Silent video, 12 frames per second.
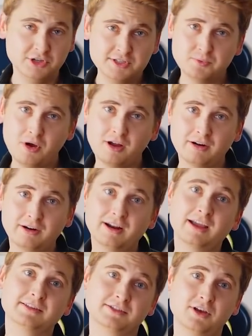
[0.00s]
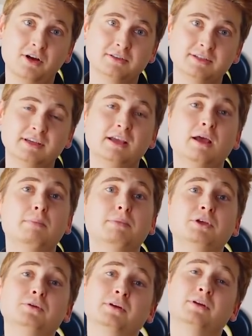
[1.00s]
just water and salt,
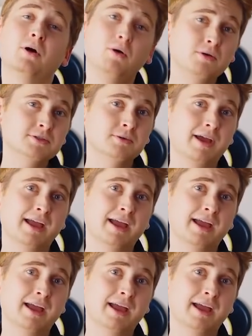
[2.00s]
but you can also